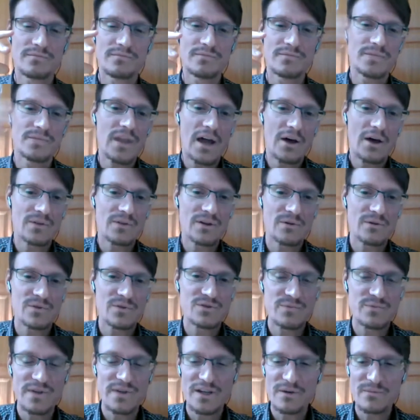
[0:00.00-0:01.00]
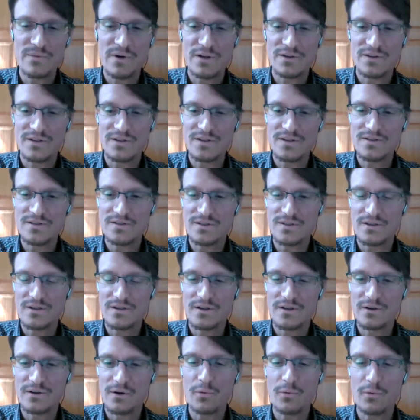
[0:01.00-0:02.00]
now that we speak about this
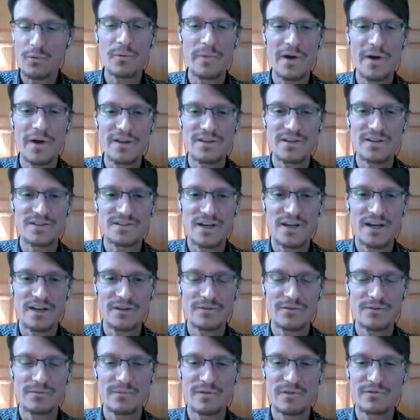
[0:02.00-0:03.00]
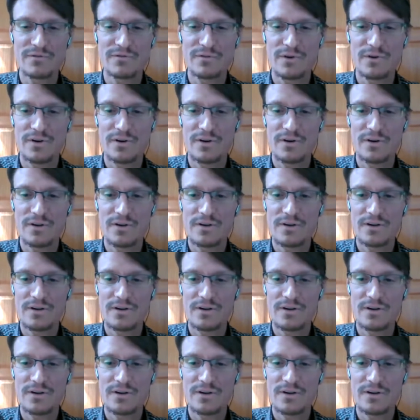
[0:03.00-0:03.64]
homeopathic side, before